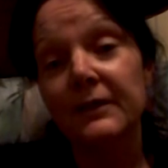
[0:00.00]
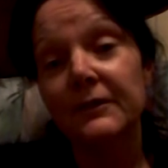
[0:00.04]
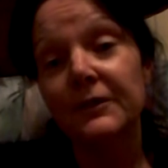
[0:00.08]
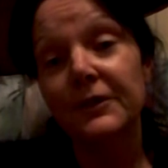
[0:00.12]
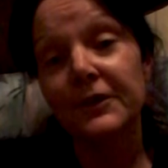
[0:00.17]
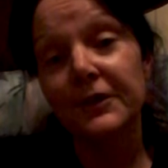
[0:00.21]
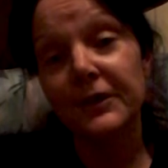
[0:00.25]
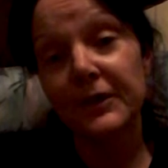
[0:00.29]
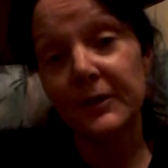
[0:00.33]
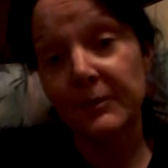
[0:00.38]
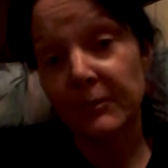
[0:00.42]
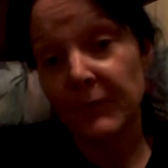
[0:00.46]
I
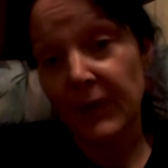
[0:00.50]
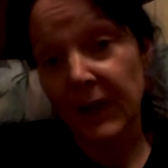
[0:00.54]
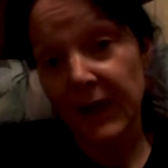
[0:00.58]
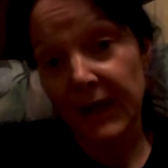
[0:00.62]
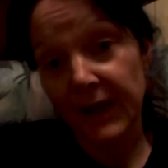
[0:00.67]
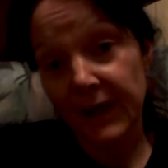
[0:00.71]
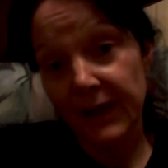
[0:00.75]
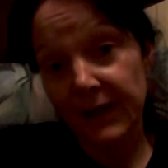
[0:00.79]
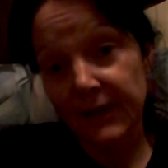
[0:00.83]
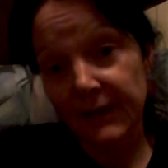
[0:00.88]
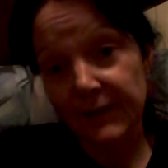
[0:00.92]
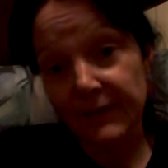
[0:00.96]
took
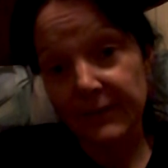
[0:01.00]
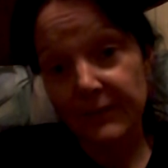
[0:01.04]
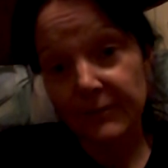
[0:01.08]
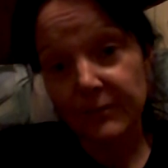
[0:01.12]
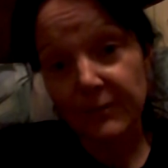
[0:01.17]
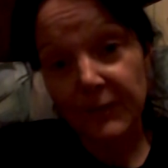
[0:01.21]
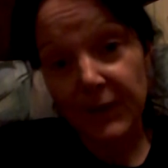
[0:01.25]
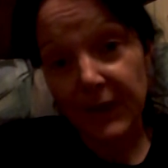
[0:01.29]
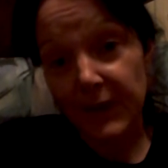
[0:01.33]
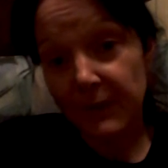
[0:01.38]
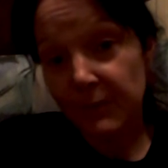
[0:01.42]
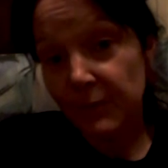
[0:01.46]
mine,
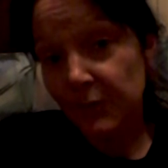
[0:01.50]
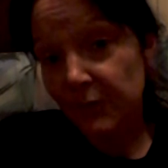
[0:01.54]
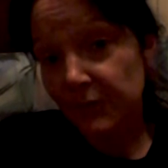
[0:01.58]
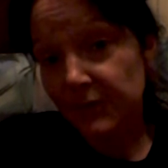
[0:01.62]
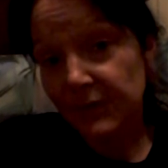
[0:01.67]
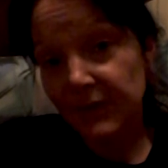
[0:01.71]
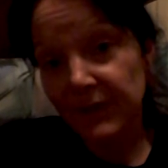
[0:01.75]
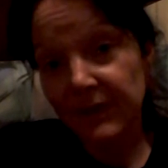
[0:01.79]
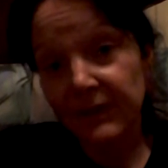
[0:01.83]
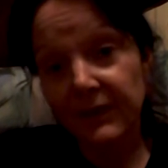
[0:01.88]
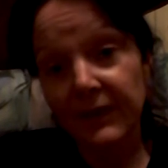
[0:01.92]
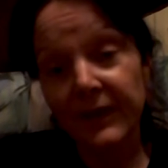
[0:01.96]
people
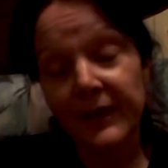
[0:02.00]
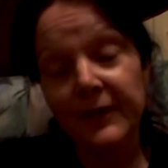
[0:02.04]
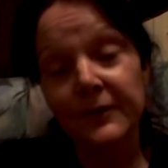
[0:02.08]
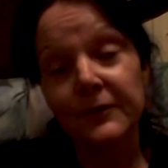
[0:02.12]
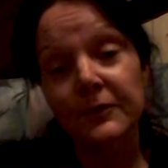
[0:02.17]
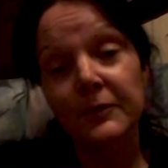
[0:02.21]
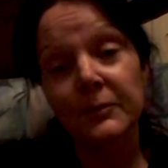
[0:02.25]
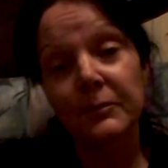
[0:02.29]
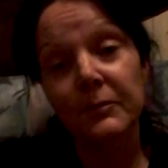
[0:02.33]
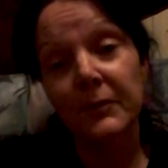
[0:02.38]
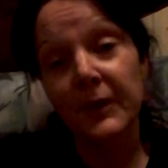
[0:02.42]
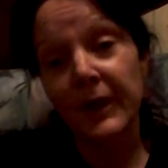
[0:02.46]
said they
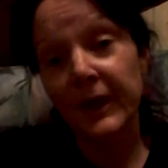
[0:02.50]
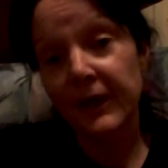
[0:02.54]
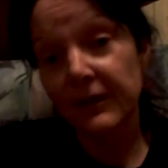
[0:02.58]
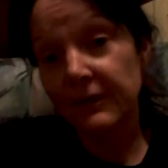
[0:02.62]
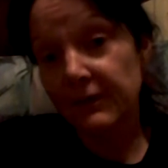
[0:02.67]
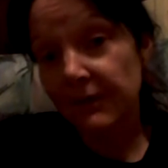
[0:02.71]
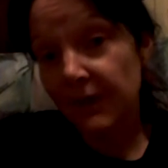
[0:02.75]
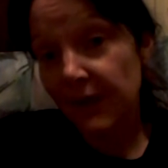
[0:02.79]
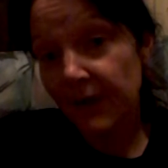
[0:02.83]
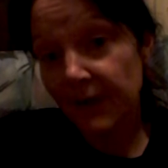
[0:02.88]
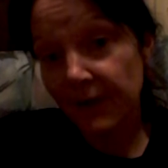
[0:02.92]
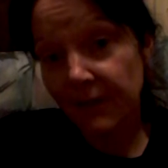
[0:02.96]
are the
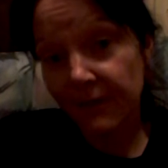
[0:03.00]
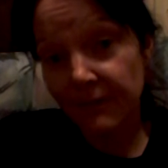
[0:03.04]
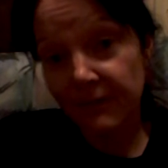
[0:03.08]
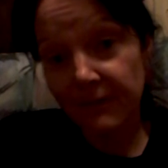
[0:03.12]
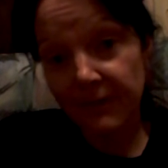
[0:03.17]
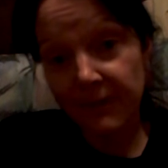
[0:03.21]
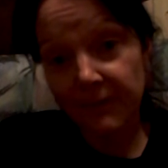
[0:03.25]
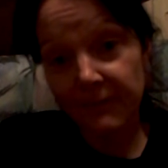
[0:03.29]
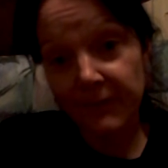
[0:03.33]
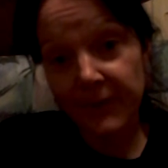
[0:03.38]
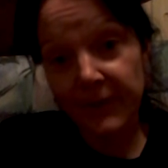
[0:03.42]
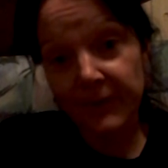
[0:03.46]
best
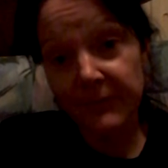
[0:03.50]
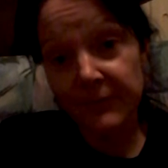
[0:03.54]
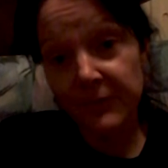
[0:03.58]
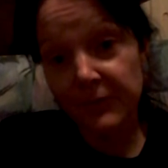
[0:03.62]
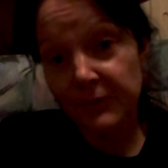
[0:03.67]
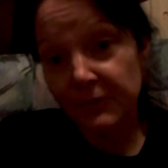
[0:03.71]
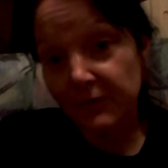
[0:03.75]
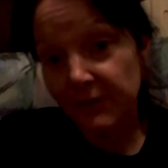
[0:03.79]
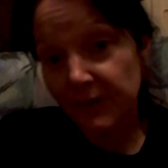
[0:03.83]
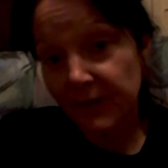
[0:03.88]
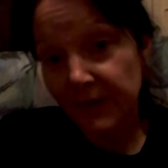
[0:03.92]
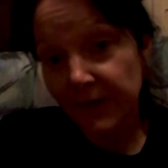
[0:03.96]
kids I've
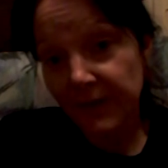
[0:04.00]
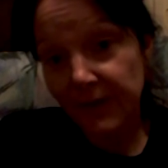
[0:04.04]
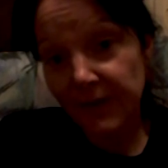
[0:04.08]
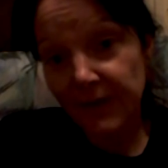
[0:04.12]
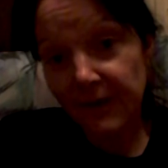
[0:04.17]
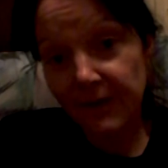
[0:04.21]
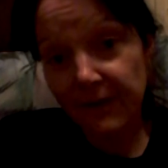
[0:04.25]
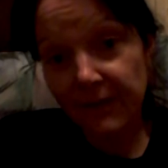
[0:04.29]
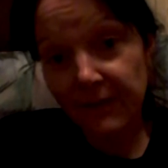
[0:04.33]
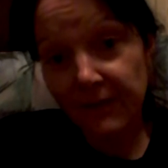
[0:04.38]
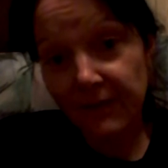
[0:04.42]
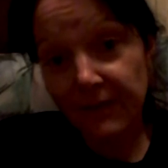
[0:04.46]
ever
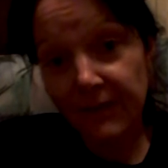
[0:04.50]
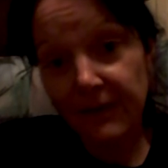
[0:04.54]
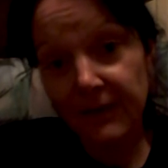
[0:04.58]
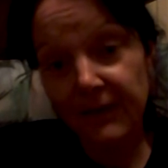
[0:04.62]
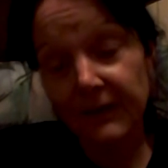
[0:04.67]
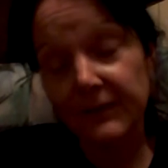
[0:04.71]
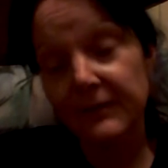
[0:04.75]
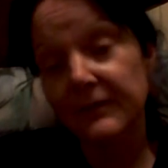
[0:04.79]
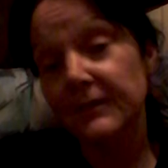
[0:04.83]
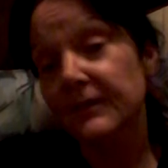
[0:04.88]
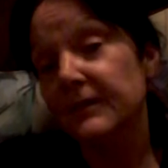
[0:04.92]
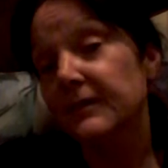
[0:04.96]
seen. And
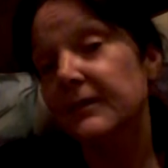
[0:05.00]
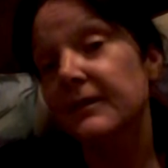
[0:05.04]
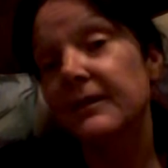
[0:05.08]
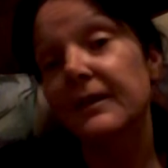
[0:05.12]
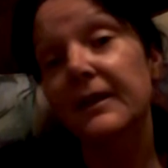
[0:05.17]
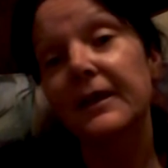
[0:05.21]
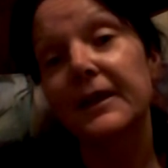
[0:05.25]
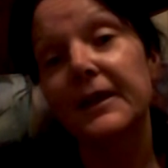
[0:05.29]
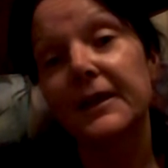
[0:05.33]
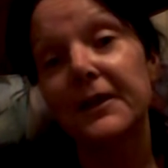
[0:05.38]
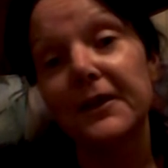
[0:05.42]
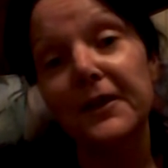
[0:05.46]
I said,
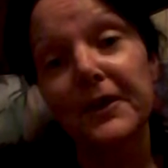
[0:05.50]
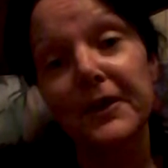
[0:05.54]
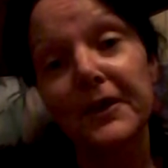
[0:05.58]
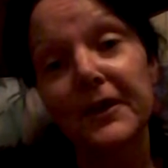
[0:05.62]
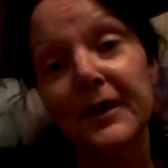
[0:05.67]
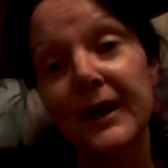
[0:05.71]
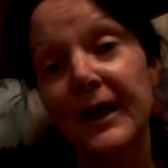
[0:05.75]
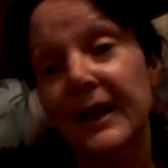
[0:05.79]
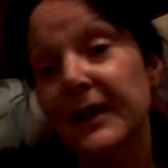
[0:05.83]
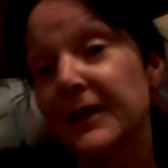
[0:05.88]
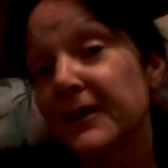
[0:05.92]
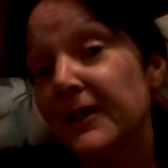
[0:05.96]
thank
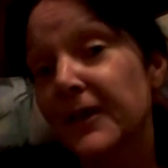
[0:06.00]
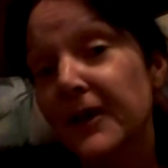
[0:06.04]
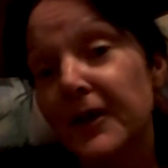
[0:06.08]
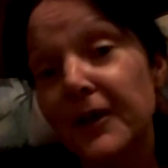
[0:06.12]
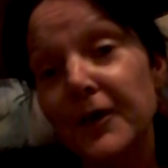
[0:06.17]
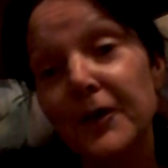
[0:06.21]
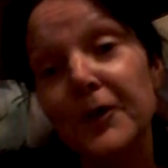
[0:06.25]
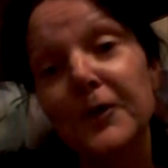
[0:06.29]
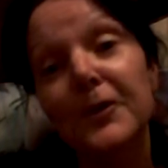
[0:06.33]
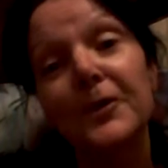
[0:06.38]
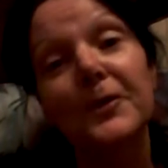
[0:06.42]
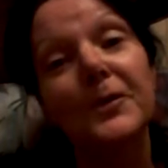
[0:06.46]
you, I
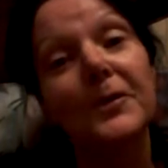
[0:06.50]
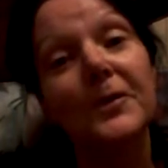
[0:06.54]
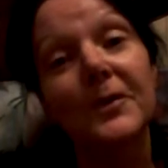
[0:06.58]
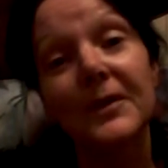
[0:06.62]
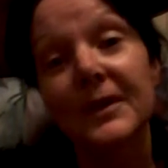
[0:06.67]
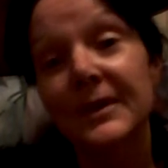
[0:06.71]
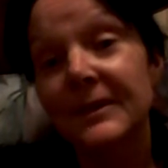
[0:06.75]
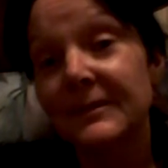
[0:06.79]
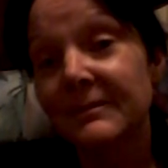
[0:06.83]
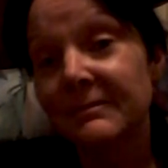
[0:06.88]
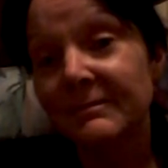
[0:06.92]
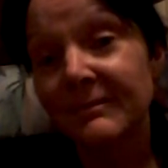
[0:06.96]

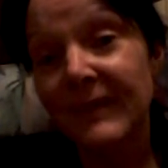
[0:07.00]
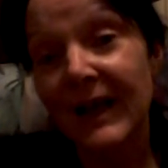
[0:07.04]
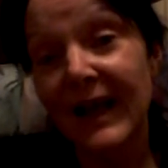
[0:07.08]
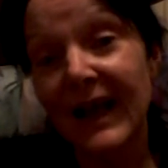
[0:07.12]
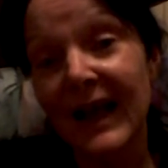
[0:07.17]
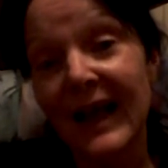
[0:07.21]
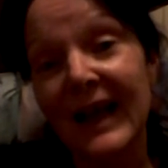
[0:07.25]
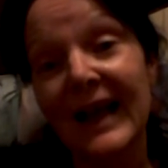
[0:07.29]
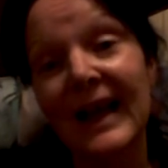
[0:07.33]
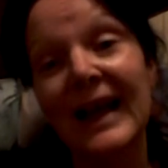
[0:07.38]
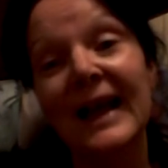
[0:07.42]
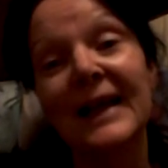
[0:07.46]
know.
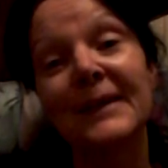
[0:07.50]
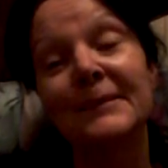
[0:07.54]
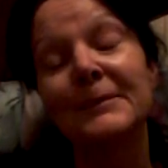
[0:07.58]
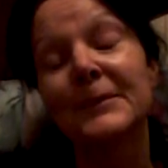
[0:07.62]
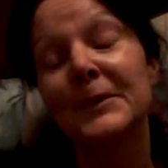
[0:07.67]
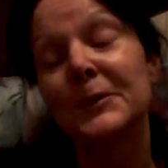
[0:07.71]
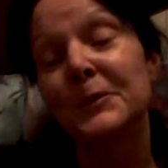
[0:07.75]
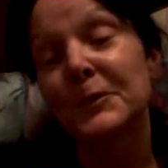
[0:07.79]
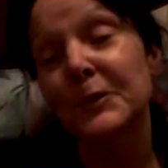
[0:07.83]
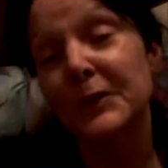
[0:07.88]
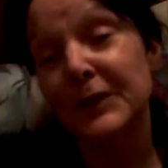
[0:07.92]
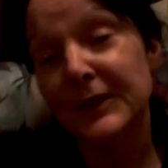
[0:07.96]
And
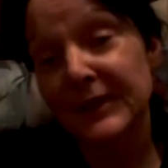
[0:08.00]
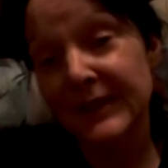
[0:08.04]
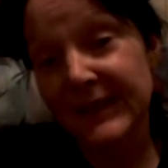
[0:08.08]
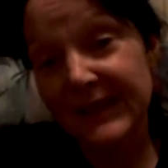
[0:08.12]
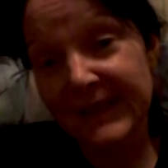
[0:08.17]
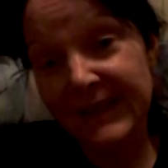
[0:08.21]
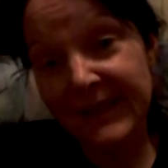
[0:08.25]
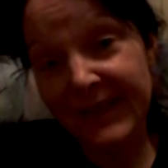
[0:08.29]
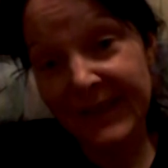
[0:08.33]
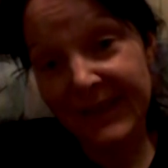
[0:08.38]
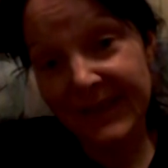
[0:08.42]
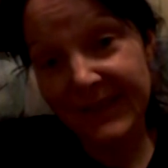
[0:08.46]
I'm the one
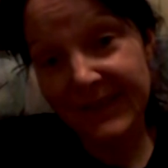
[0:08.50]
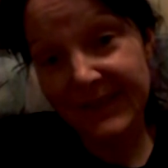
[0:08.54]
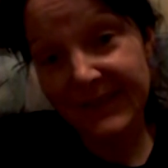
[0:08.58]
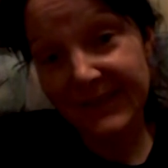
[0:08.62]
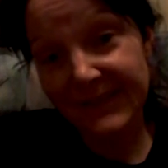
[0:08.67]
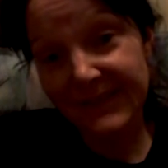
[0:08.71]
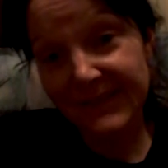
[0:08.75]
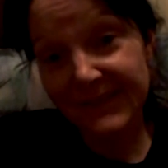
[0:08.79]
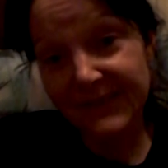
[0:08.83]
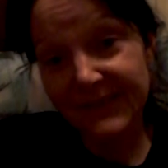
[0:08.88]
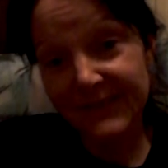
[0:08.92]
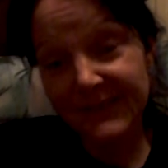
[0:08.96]
that did
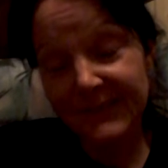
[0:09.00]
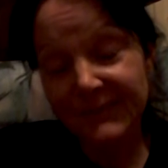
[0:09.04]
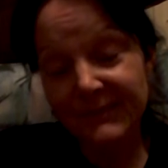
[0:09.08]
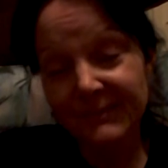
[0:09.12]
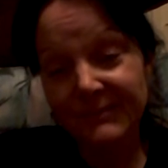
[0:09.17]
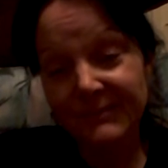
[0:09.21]
it.